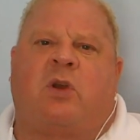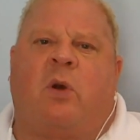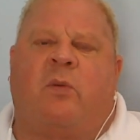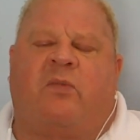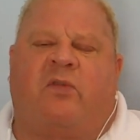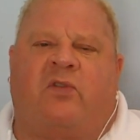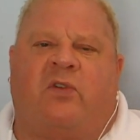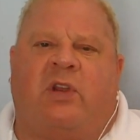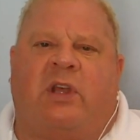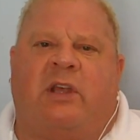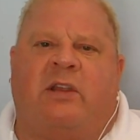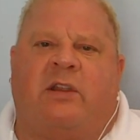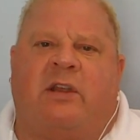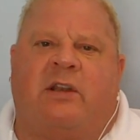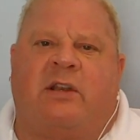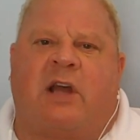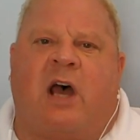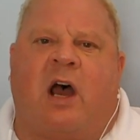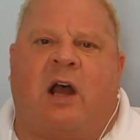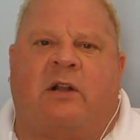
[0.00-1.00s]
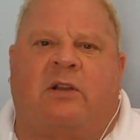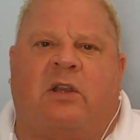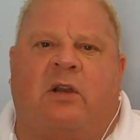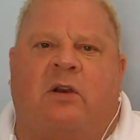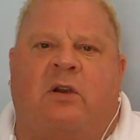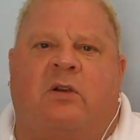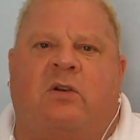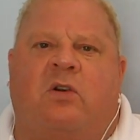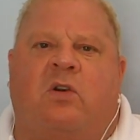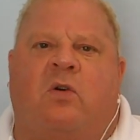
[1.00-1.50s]
Hopefully the
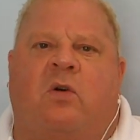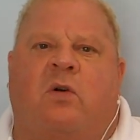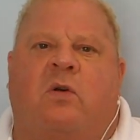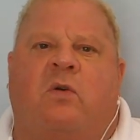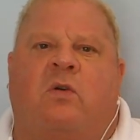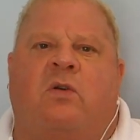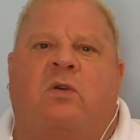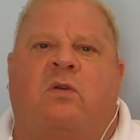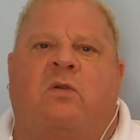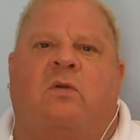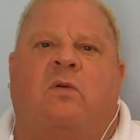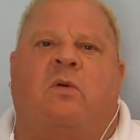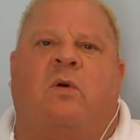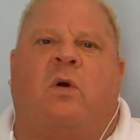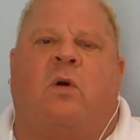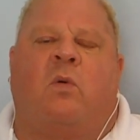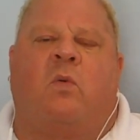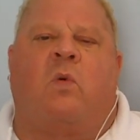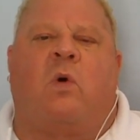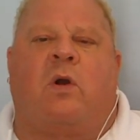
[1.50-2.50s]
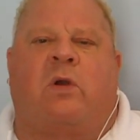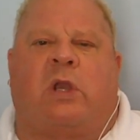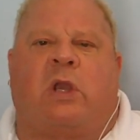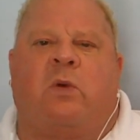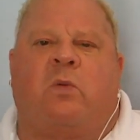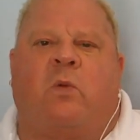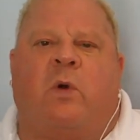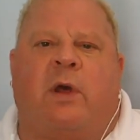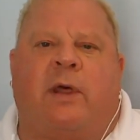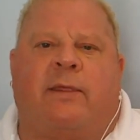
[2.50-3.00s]
doctor you are
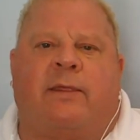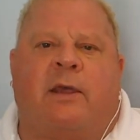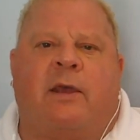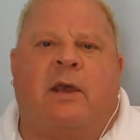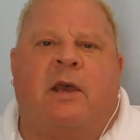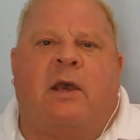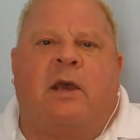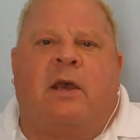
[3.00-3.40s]
working with